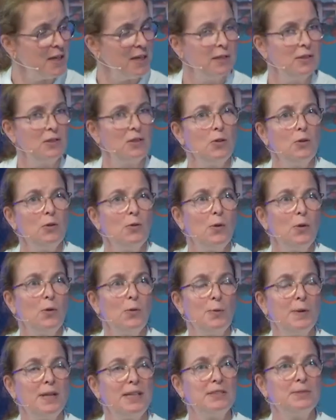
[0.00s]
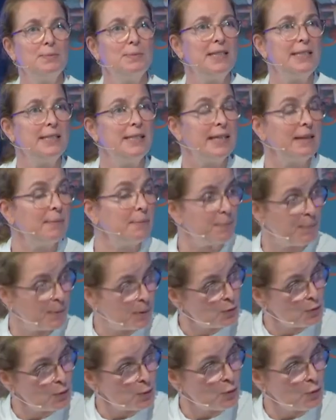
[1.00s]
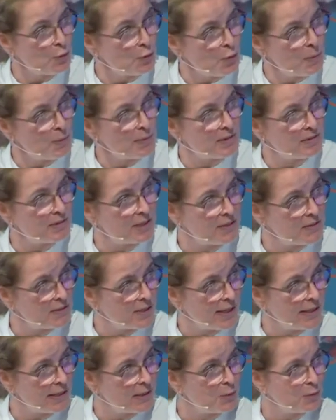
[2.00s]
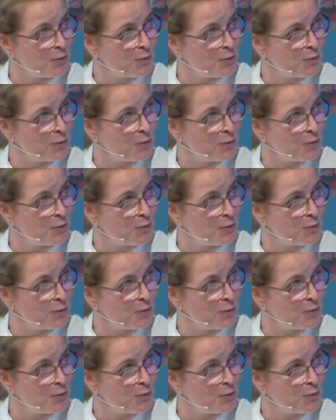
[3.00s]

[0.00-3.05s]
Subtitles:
Do you always mean them post-consumer recycled